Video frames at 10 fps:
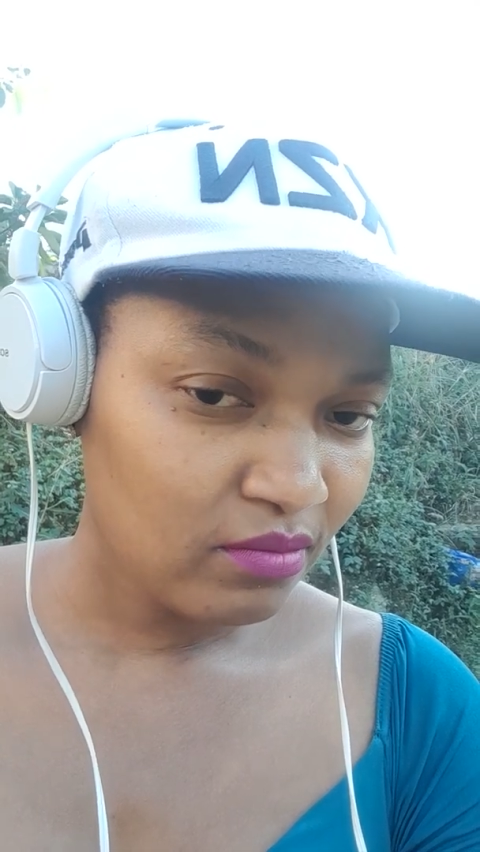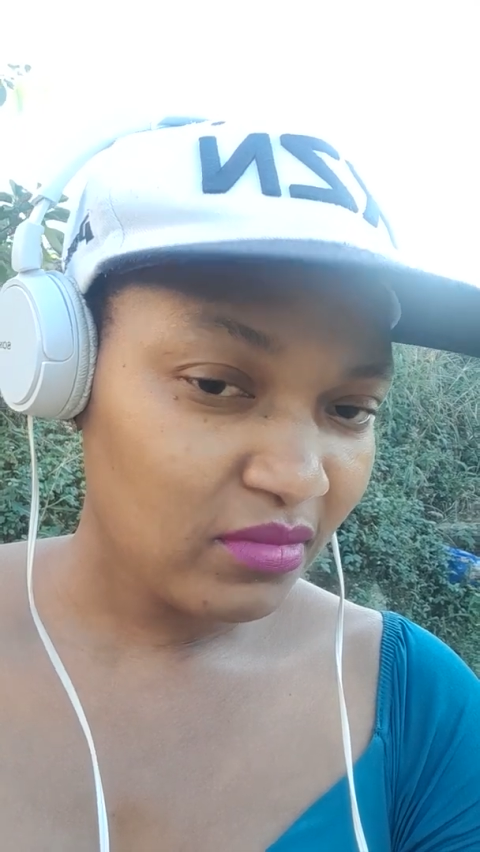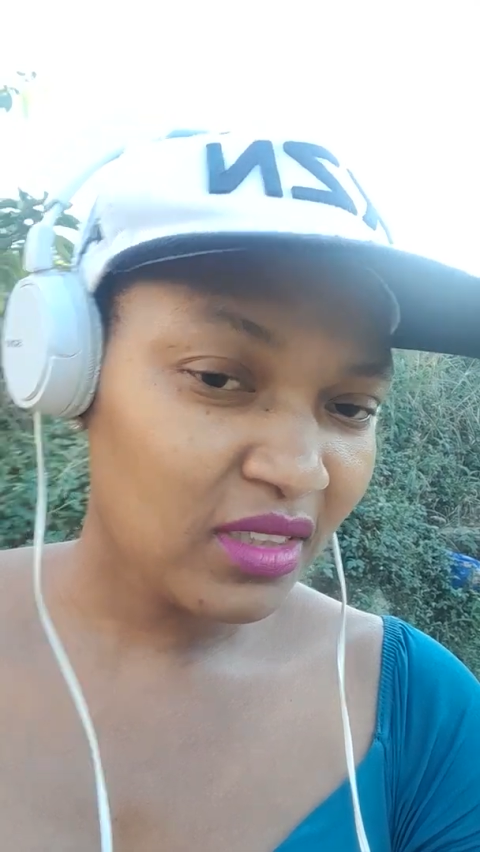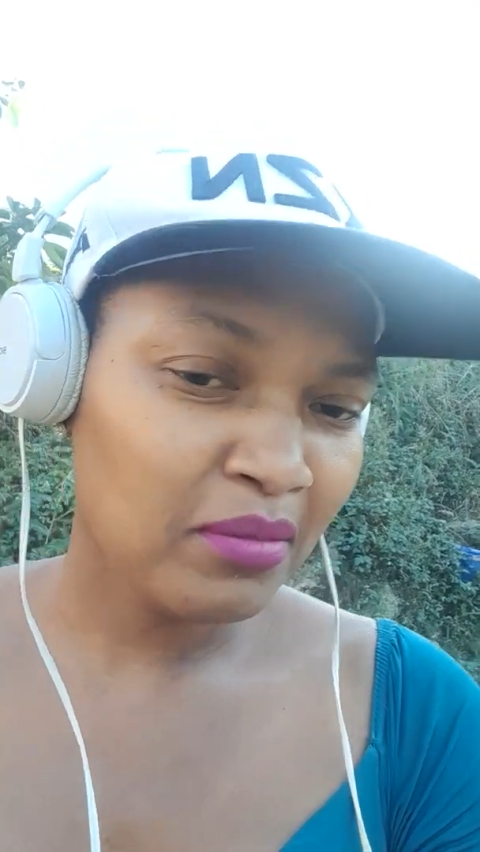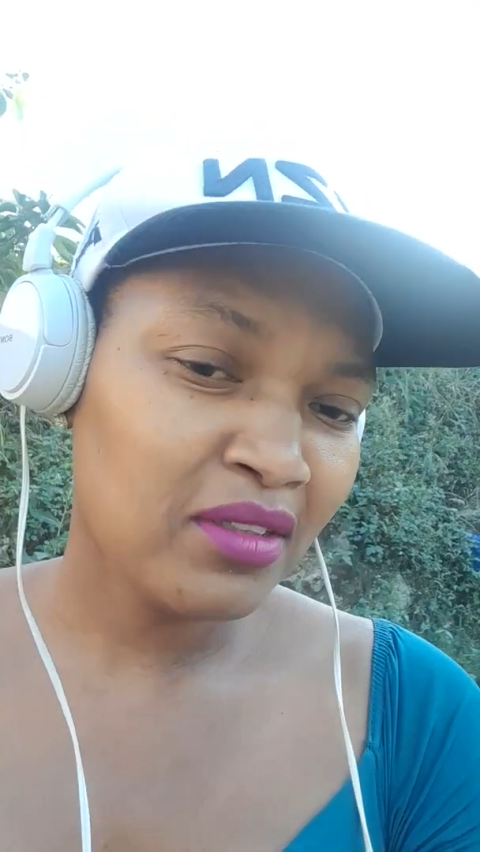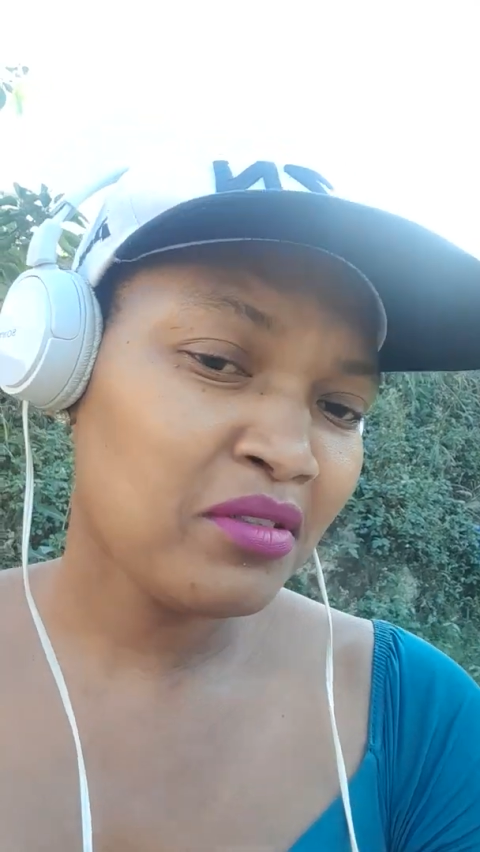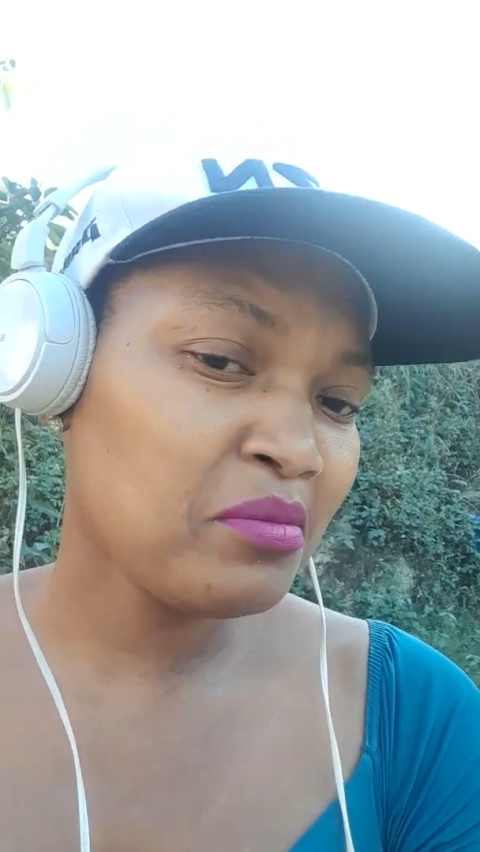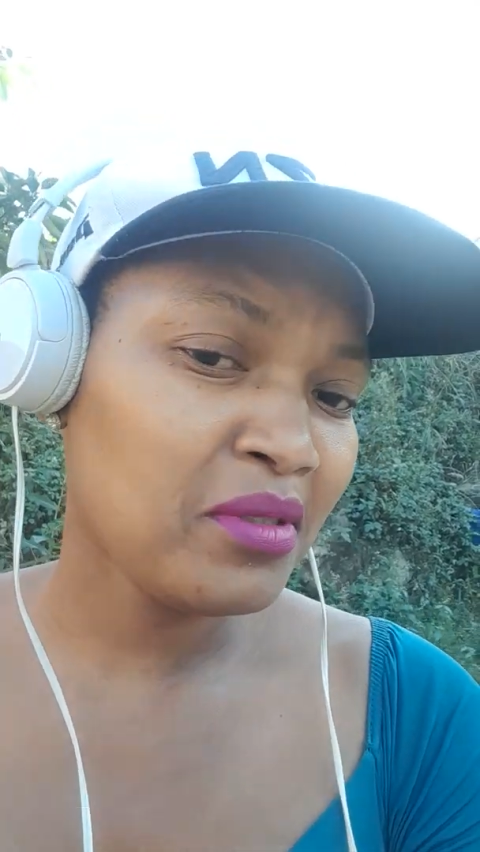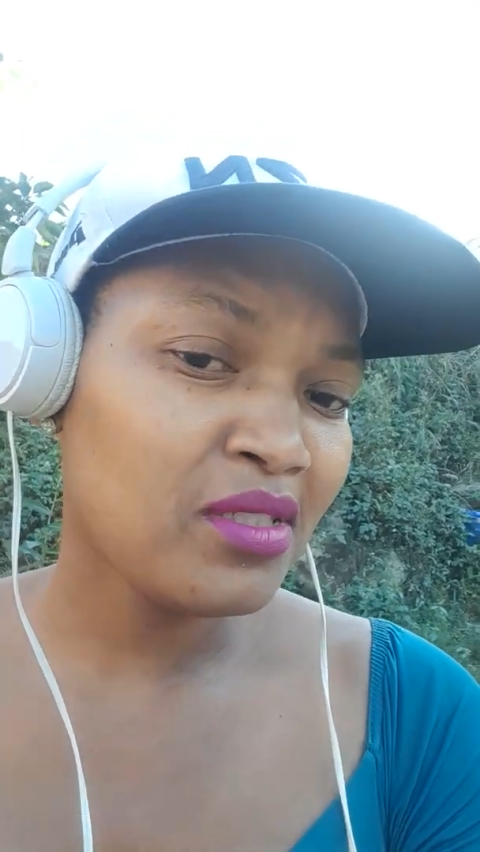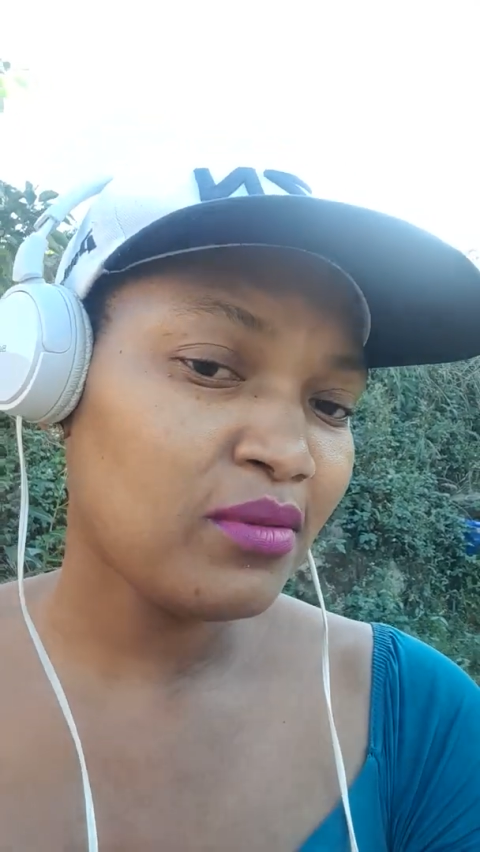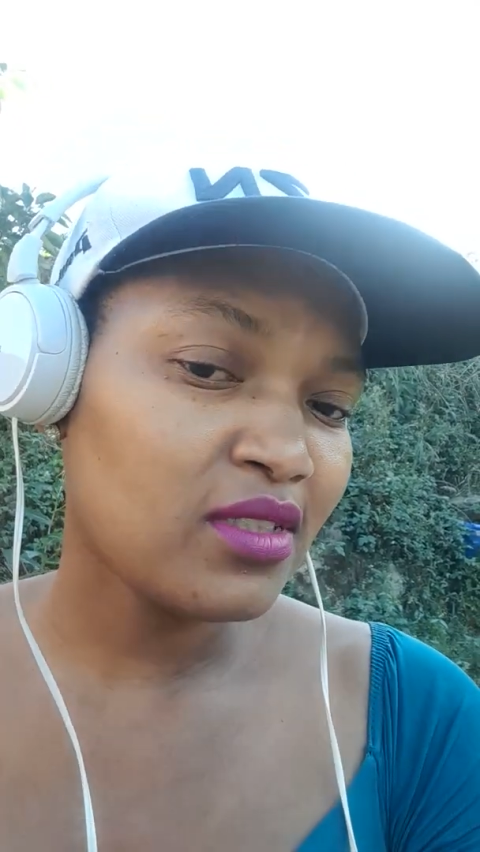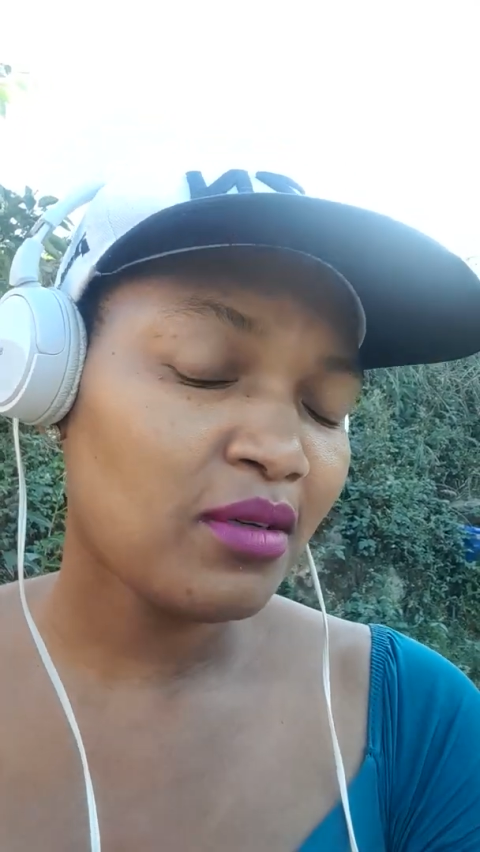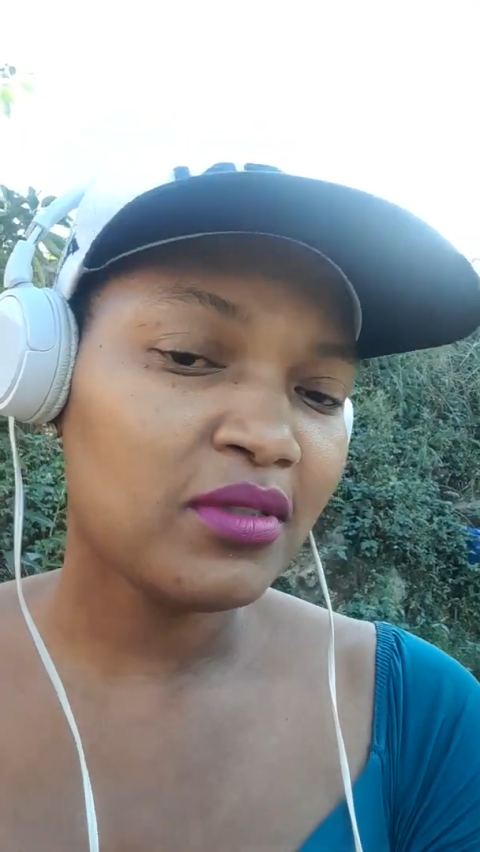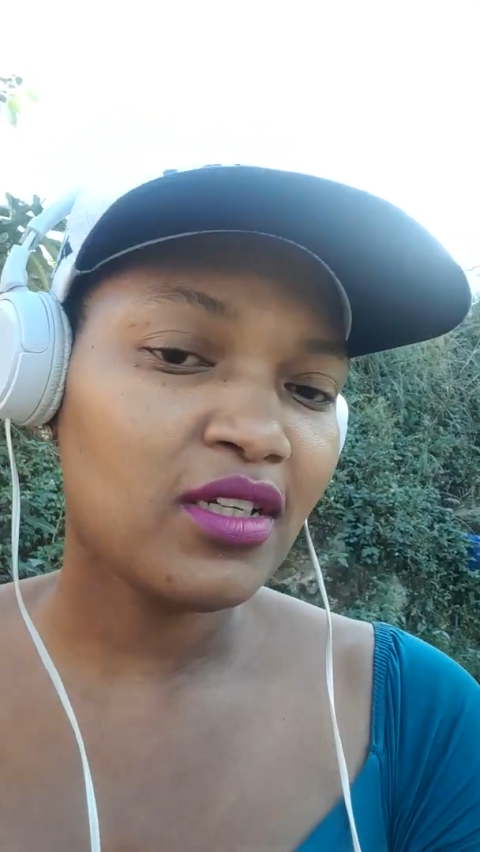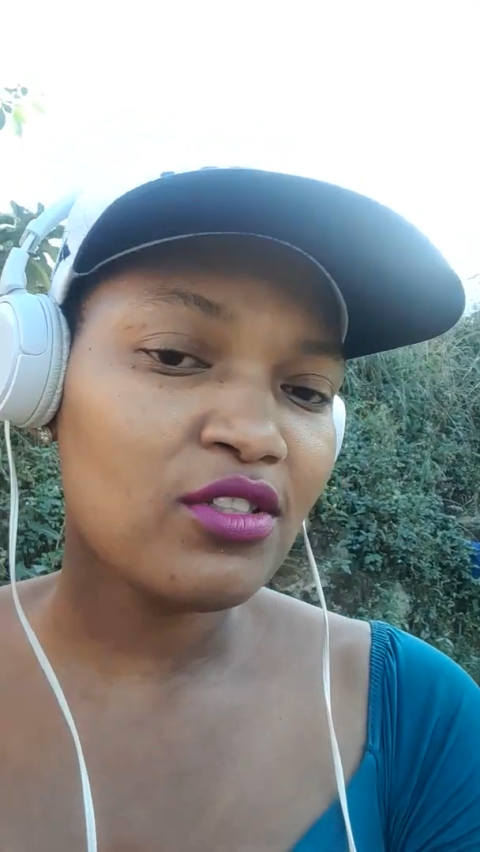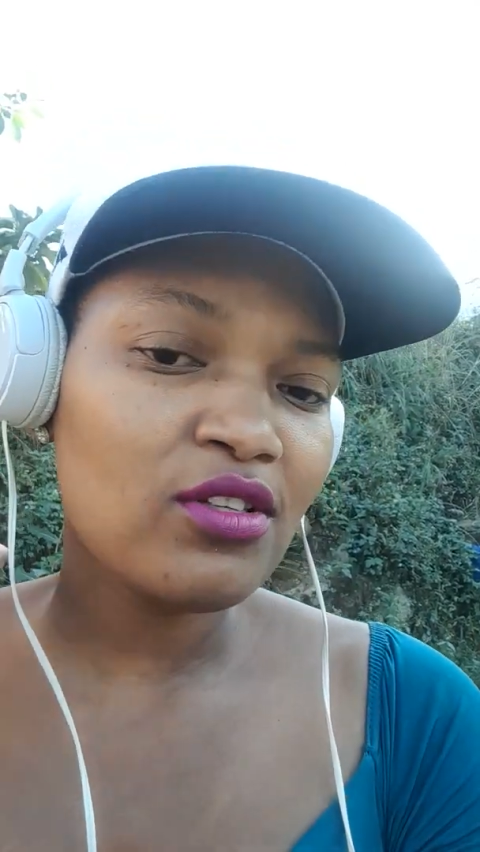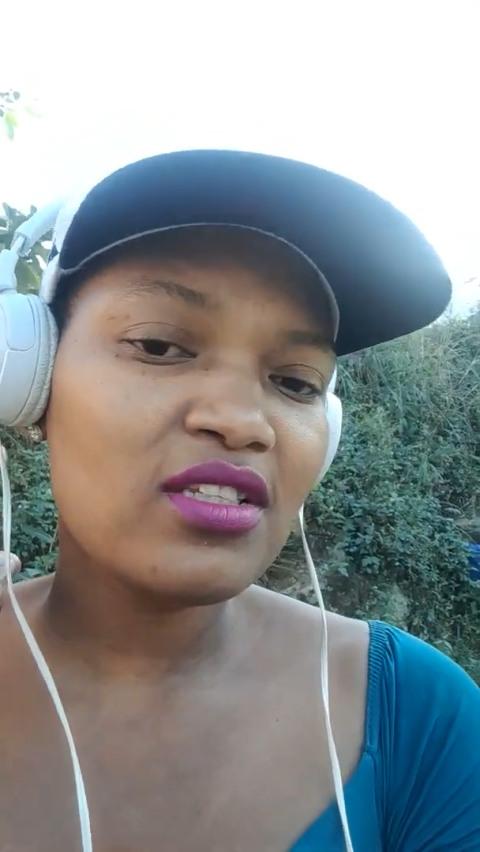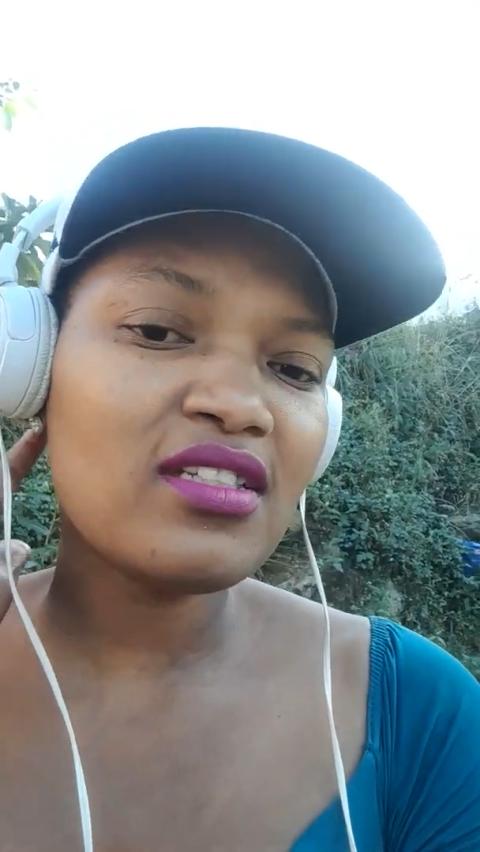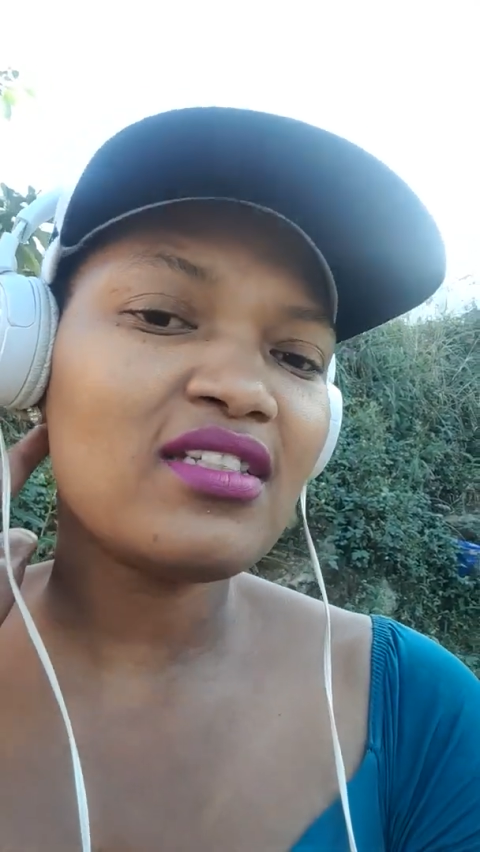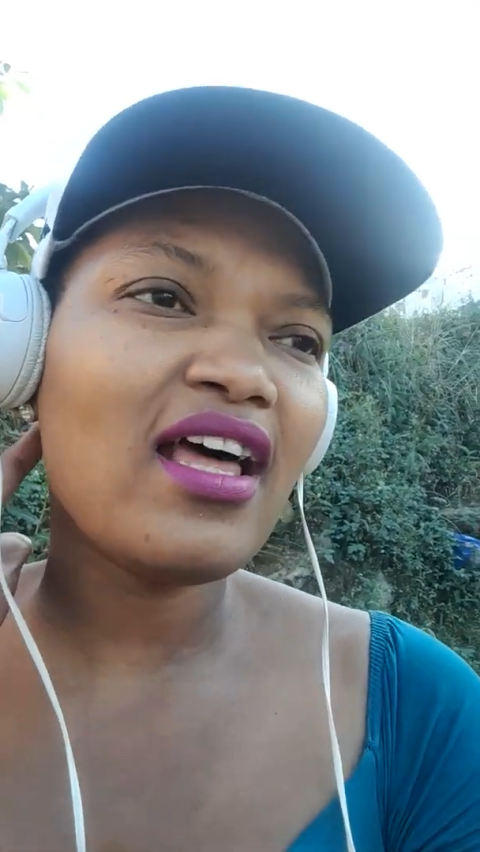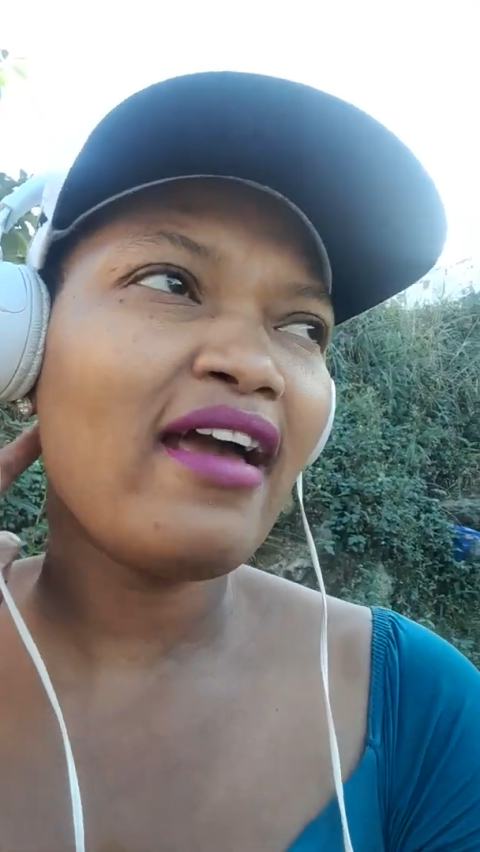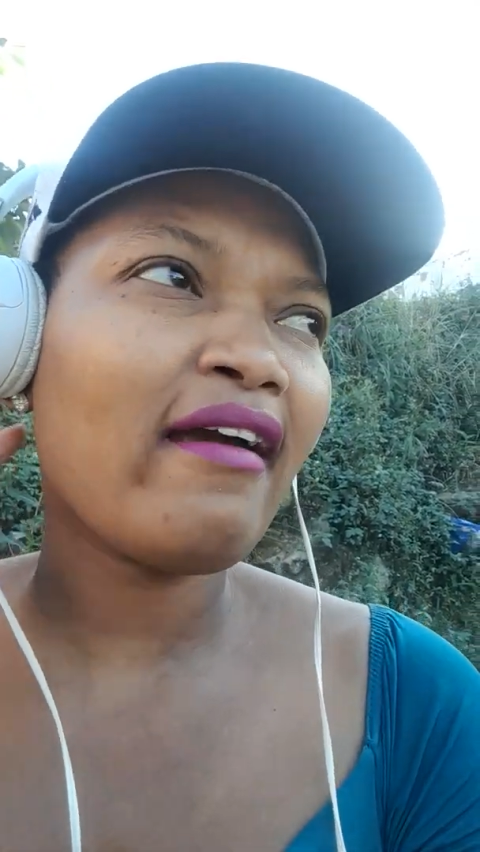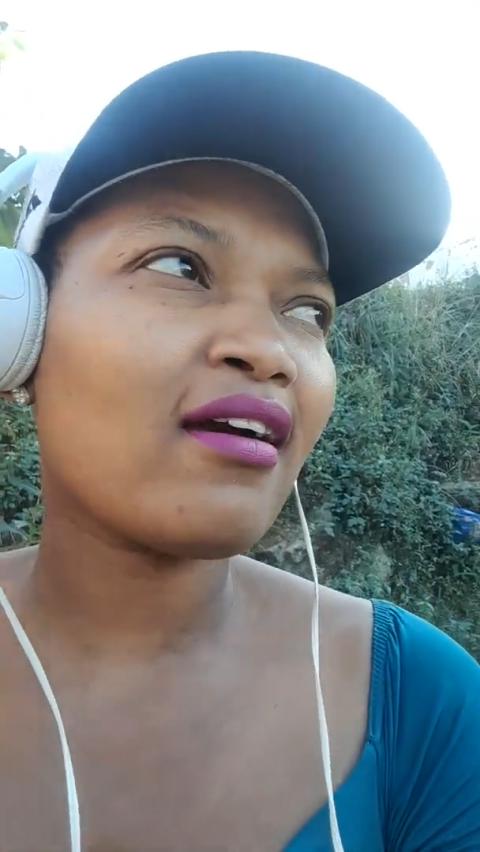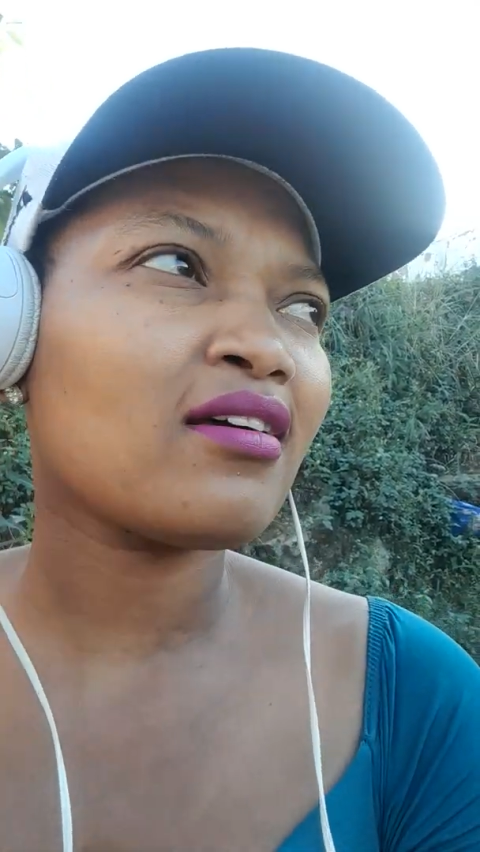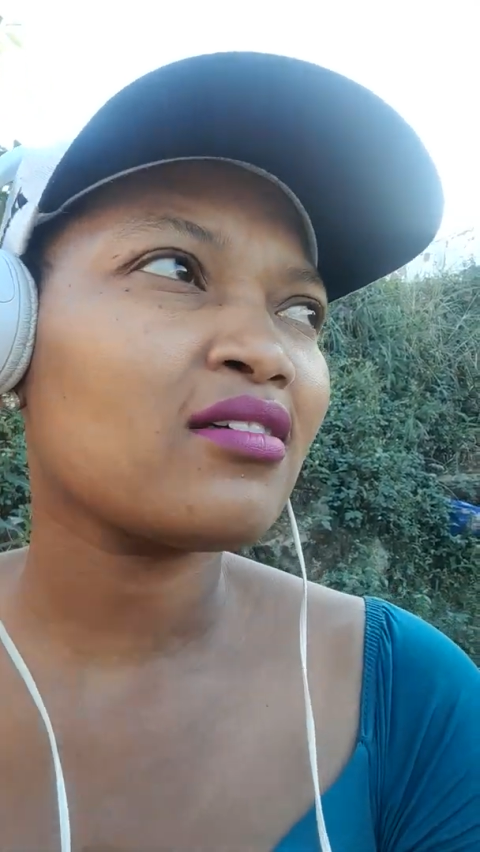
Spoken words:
but the mother's busy with something else. So it's like,